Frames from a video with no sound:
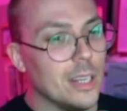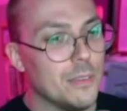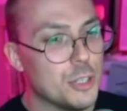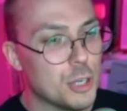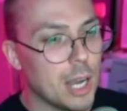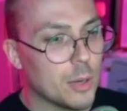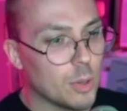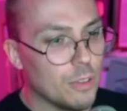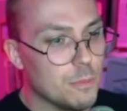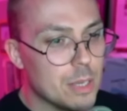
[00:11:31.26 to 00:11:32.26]
a
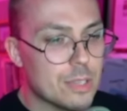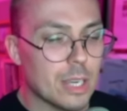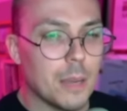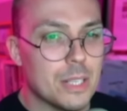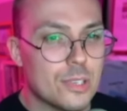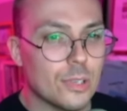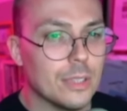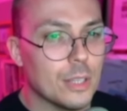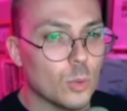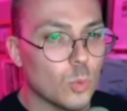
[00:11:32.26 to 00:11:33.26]
genre of music. I mean,
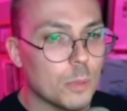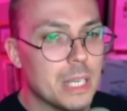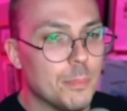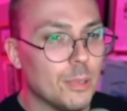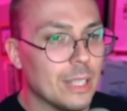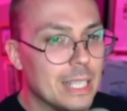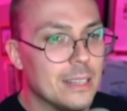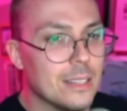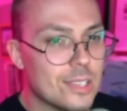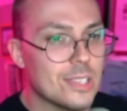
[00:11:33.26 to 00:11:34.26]
certainly there were people
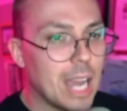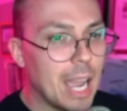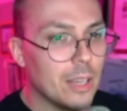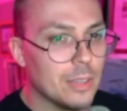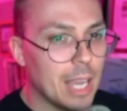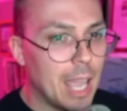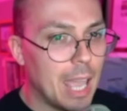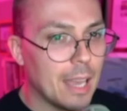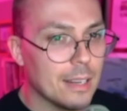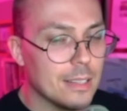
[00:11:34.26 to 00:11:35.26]
in the style that
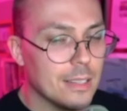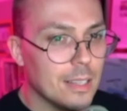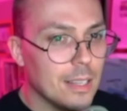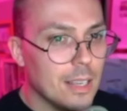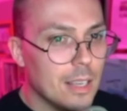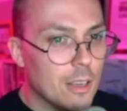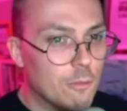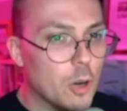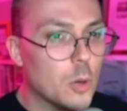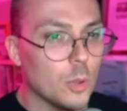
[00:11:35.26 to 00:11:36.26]
had
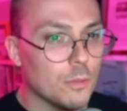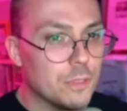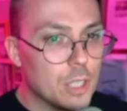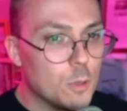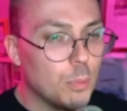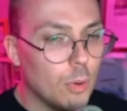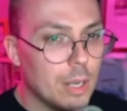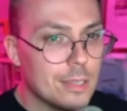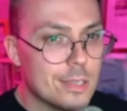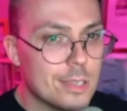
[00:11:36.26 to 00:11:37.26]
vocal
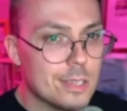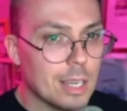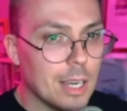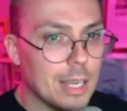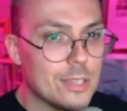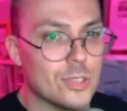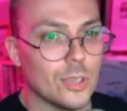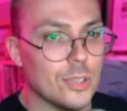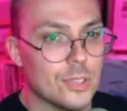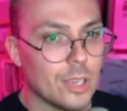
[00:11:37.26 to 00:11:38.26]
viewpoints in
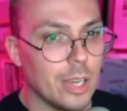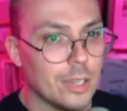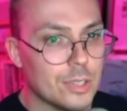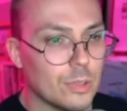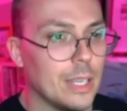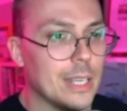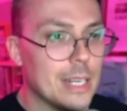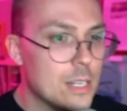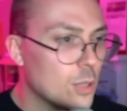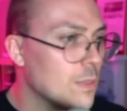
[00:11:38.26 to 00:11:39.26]
certain songs or like
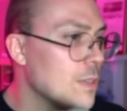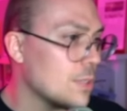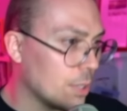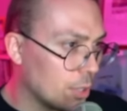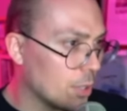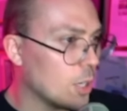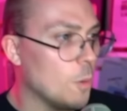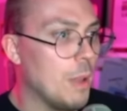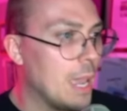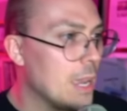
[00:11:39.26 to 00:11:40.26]
in interviews like Kurt
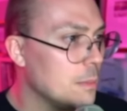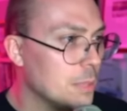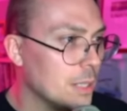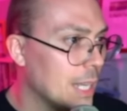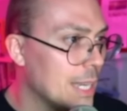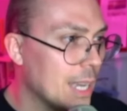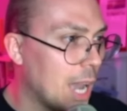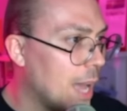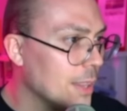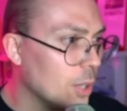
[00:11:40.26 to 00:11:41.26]
Cobain, but like
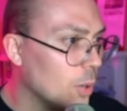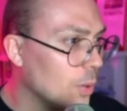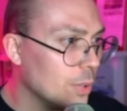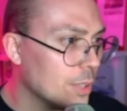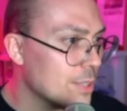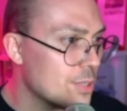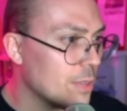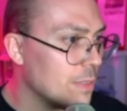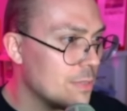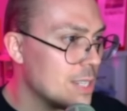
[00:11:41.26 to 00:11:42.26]
on the whole,
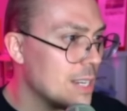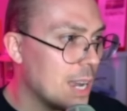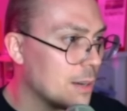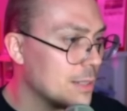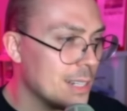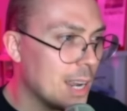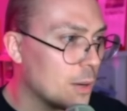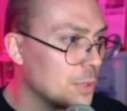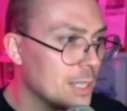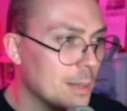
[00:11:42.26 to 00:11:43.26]
conservatives did
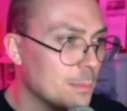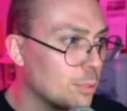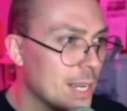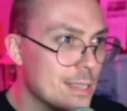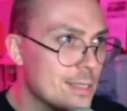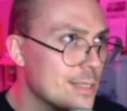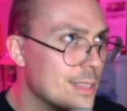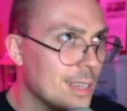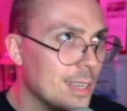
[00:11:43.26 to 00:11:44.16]
not really embrace